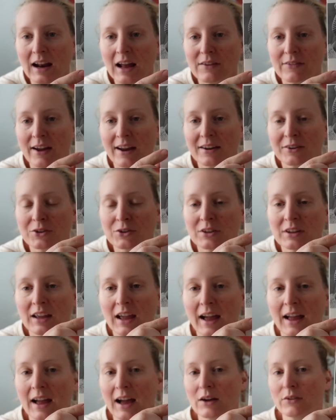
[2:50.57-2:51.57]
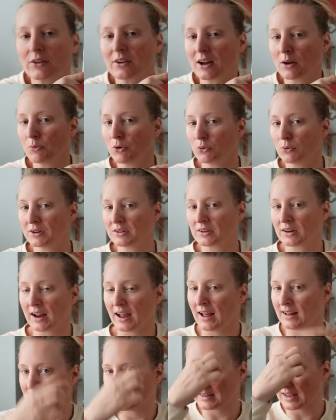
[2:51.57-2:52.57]
I have a couple winter
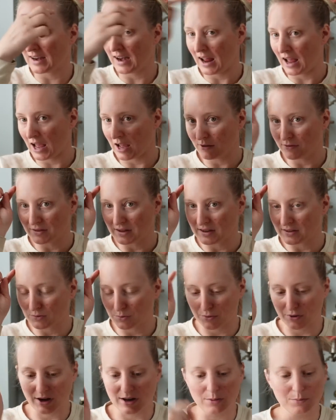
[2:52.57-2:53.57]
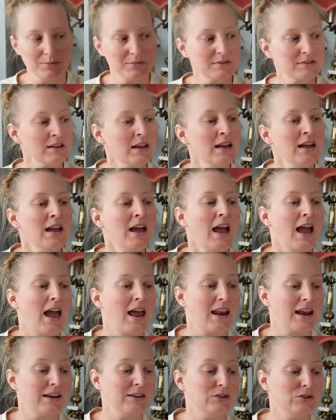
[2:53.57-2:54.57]
hats that have these brims,
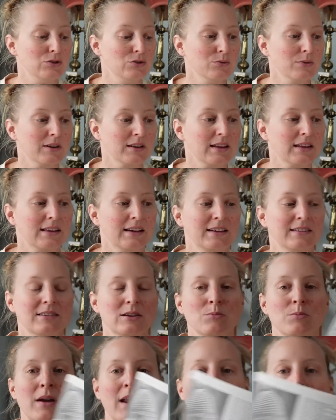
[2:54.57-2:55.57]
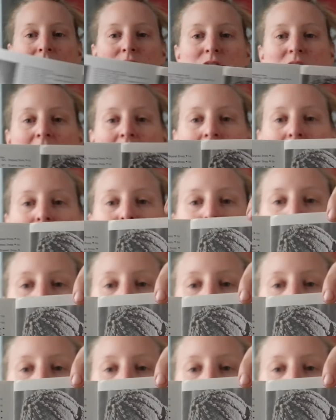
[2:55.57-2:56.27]
and I do really like them, but actually I